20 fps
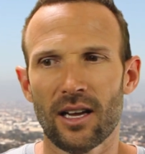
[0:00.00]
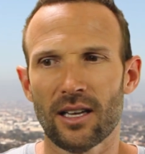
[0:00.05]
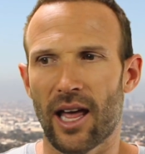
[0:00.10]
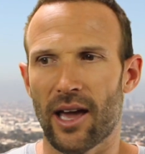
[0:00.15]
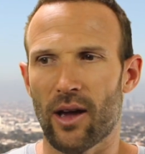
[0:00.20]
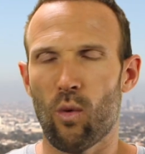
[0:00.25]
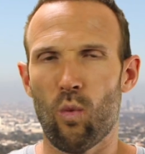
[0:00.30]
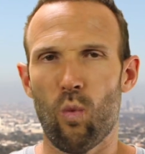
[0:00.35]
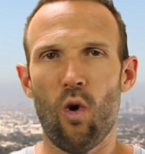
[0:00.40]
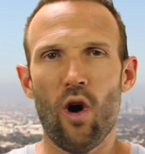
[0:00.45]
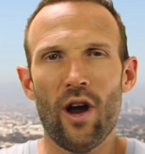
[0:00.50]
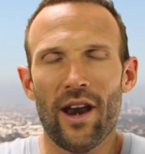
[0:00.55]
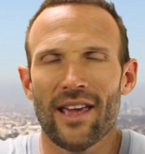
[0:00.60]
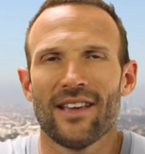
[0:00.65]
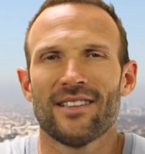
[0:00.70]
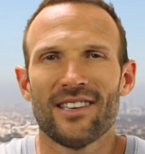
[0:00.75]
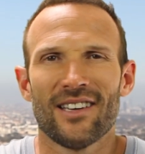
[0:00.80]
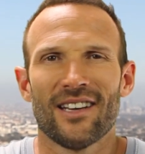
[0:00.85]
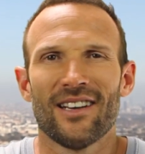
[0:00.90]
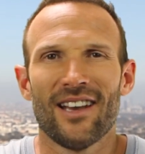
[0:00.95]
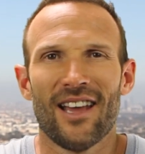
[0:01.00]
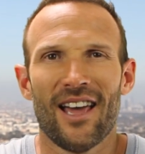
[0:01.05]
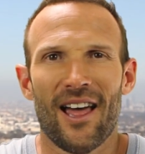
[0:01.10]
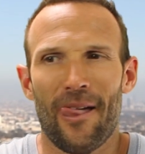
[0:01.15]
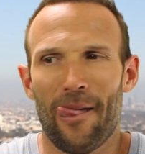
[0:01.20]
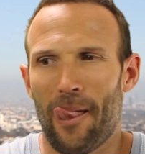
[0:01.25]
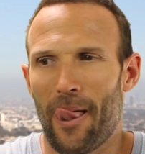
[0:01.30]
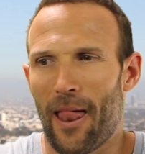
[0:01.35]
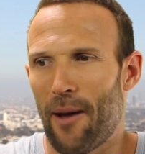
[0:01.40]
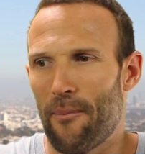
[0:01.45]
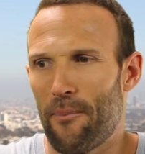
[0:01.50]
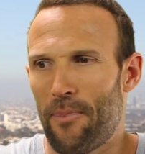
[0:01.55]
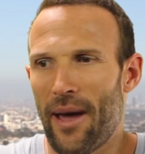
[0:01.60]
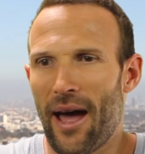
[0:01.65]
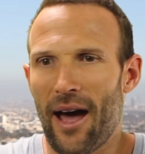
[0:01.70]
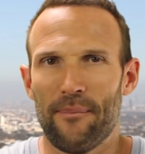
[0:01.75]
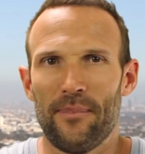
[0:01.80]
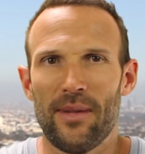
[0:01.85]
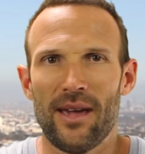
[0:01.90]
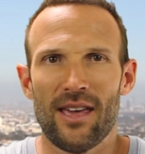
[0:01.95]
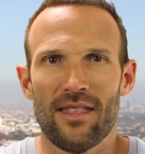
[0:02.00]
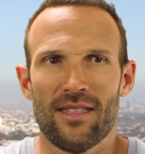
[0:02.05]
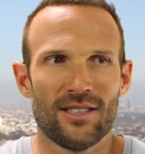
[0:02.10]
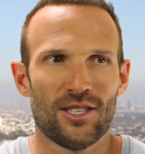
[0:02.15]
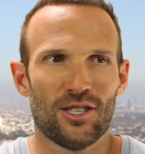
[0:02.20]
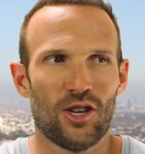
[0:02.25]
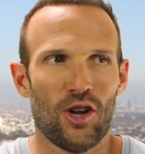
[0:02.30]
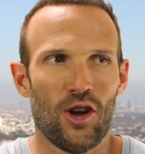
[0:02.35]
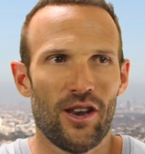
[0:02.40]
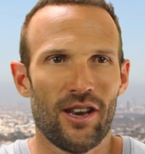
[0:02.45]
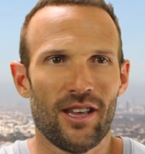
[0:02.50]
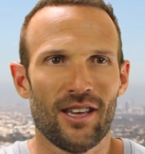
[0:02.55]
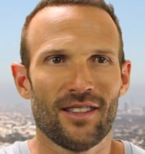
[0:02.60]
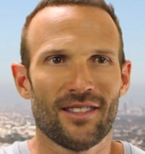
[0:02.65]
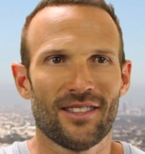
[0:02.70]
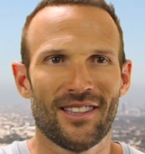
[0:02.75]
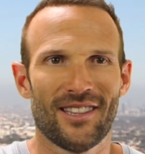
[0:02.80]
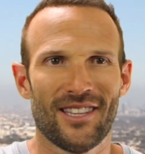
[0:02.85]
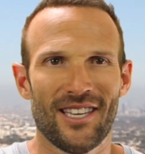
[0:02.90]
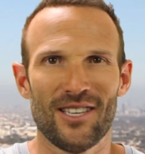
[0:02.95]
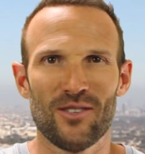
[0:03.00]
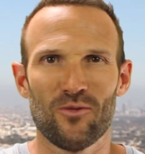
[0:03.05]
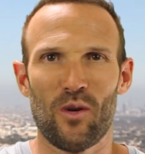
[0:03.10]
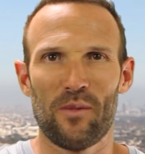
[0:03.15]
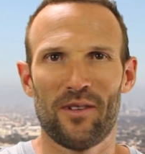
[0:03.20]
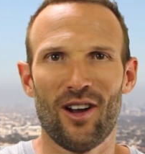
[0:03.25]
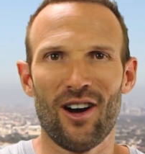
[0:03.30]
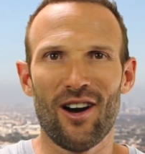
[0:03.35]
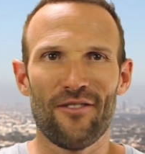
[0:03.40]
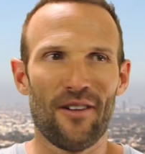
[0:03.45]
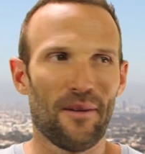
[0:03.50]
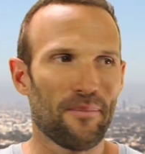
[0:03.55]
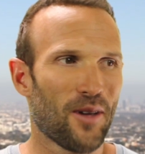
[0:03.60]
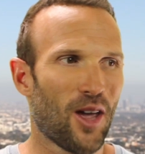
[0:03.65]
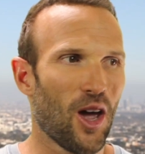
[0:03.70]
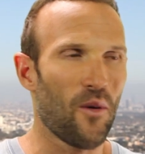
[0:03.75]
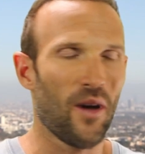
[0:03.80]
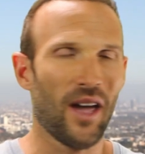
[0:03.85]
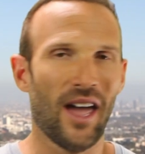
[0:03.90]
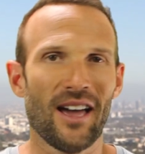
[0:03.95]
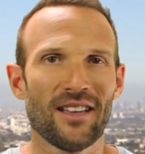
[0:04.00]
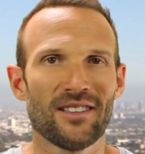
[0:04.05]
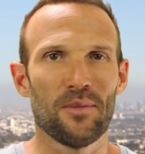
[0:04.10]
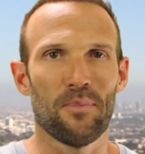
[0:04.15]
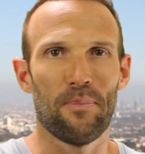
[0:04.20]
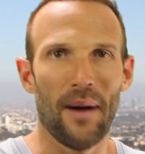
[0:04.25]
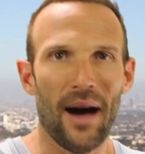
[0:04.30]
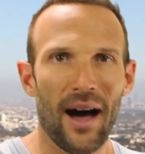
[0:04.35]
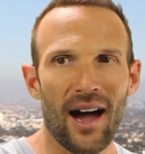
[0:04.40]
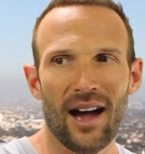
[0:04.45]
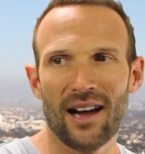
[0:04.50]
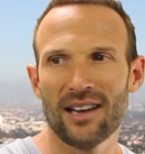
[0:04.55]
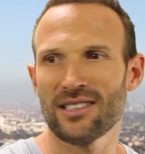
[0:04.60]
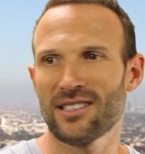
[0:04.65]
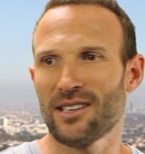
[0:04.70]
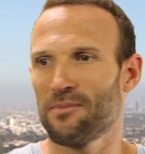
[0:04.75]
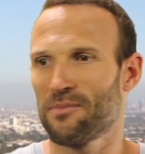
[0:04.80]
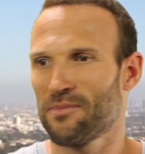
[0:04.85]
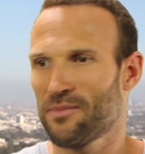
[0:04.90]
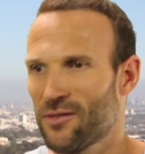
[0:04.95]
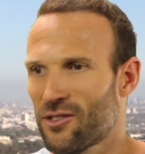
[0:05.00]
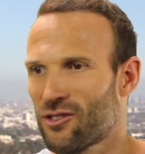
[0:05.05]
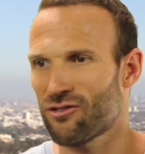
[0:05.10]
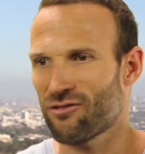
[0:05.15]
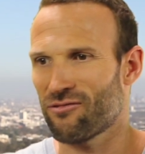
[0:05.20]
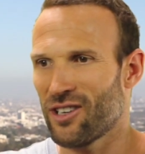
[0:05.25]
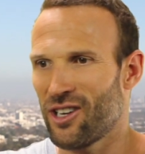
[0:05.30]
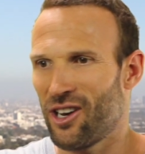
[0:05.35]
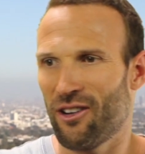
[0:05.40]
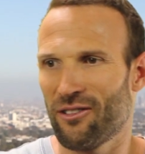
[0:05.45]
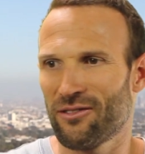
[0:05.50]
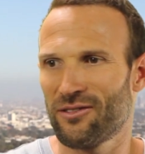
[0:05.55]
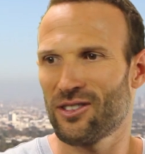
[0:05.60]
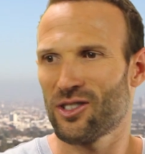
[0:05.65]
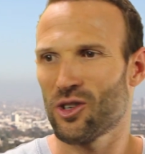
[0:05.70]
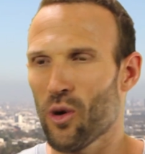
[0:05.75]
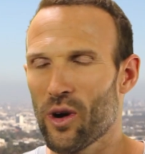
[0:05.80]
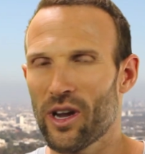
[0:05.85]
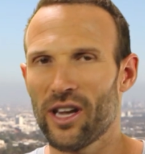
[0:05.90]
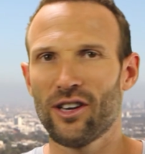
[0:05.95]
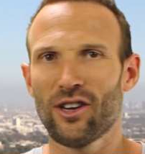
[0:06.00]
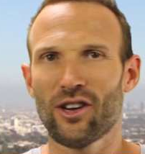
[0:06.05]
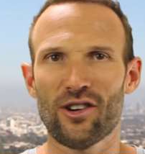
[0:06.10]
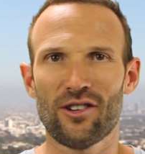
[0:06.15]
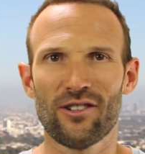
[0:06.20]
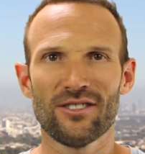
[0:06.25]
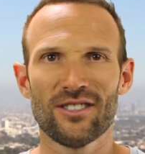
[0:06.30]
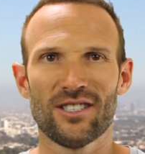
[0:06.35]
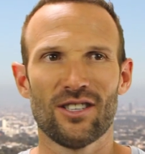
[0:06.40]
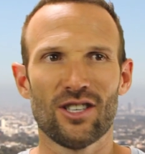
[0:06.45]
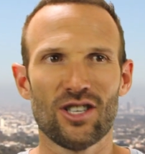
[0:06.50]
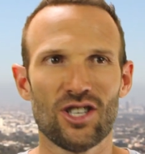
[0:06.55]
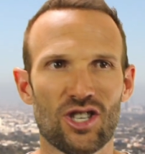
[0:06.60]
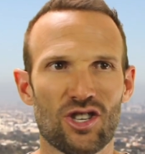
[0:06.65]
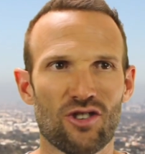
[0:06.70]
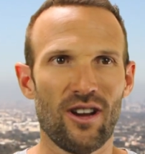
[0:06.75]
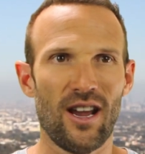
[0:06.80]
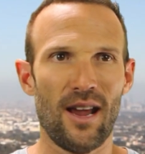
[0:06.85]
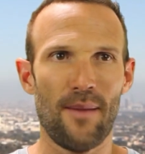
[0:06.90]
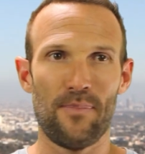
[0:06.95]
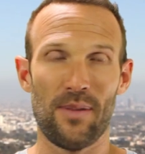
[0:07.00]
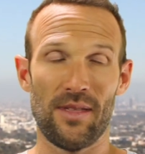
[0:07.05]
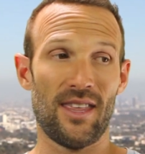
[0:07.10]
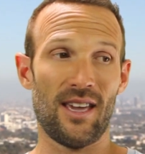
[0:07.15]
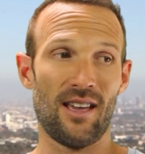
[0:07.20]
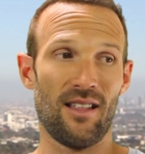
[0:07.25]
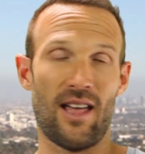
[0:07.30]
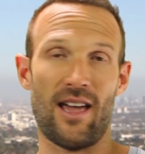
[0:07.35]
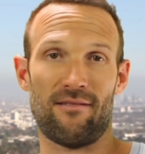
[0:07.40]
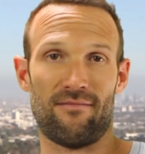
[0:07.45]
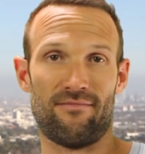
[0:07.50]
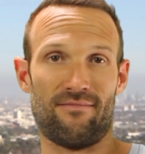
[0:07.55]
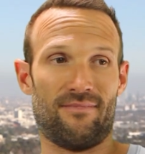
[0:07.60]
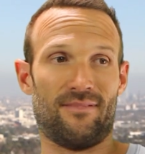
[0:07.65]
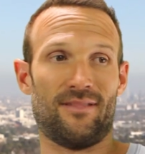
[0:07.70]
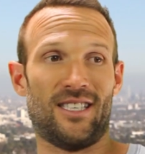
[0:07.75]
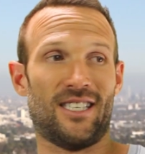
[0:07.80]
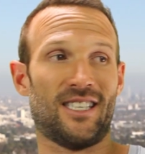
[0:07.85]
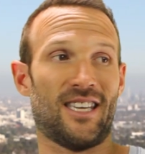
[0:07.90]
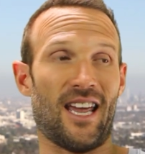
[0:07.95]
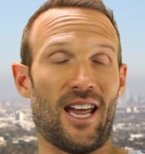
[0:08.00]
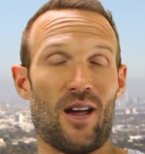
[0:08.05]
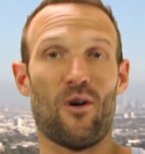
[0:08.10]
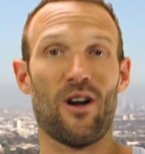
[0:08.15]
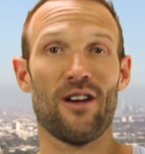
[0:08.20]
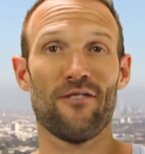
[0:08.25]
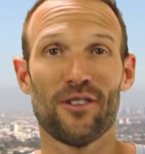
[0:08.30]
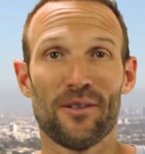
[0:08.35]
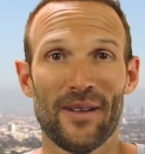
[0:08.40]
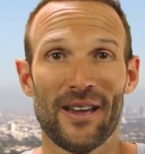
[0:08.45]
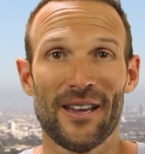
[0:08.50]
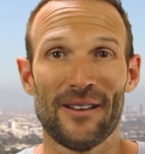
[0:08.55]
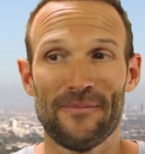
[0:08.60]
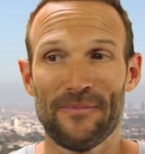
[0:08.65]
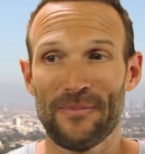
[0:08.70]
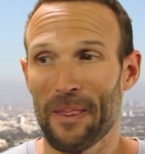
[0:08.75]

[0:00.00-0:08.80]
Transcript: Like, what is it about me that's turning these women off? I'm going out to bars, I'm, you know, talking to girls in the street, but they're like, stay away from me.